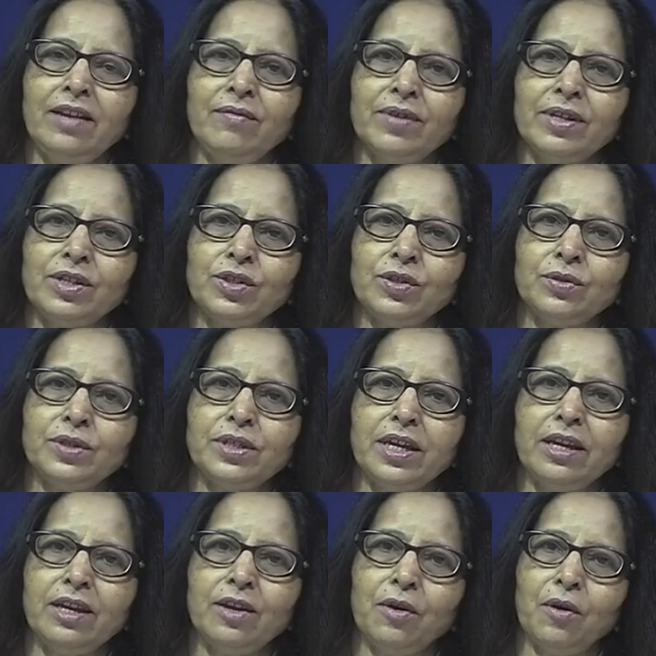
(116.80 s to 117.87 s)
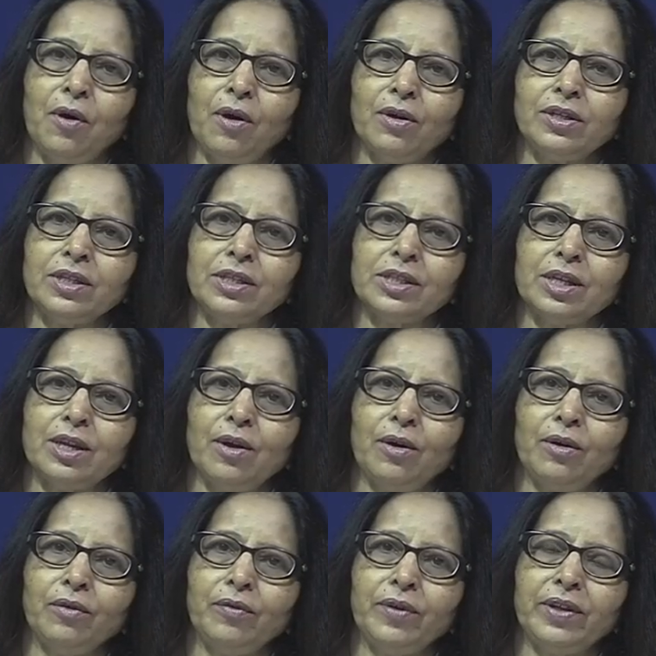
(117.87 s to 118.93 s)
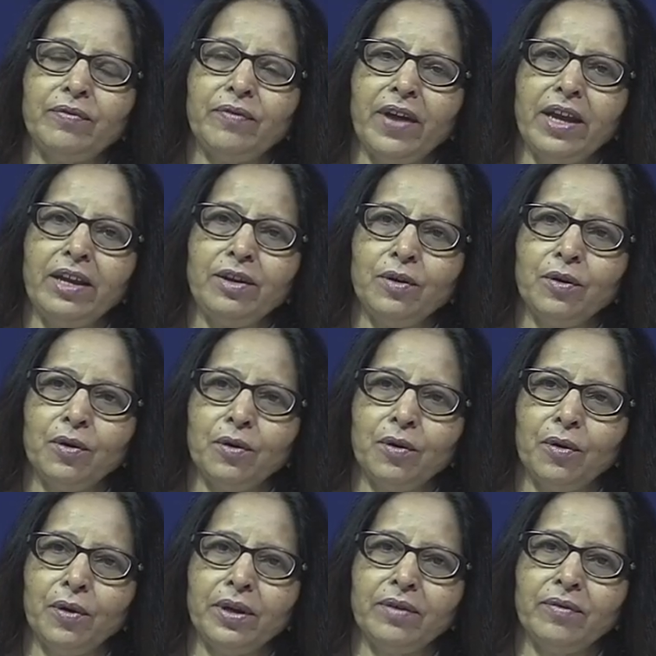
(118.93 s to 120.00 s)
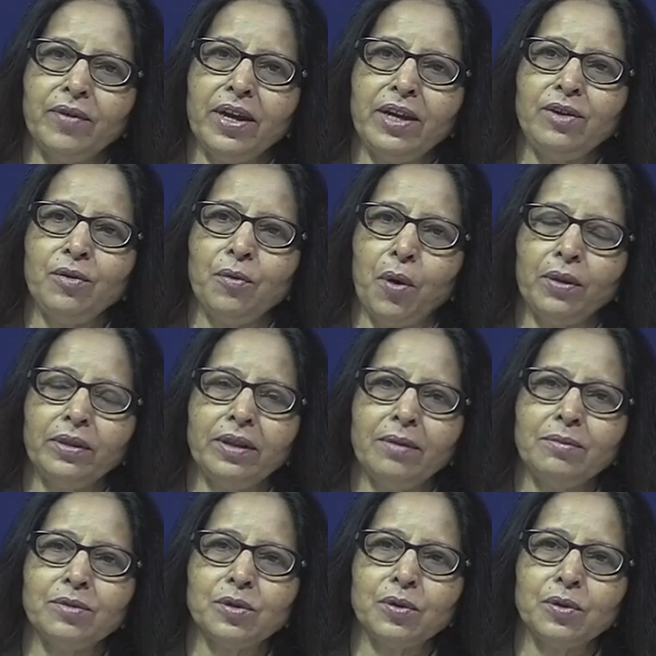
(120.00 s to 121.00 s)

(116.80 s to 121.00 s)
which you take your audience along with where you're going, where you want them to